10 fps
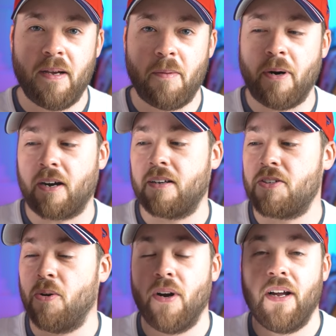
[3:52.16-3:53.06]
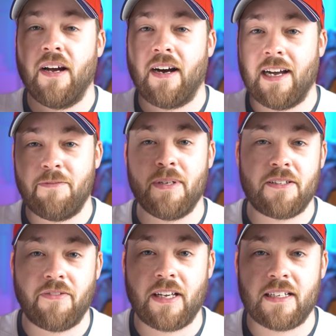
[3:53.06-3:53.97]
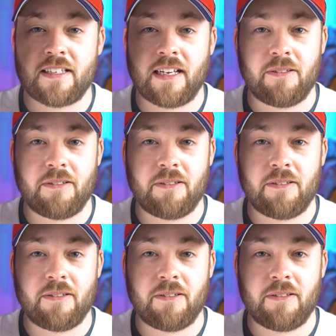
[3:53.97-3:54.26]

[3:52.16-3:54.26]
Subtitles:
a puck. So I've been to Vegas.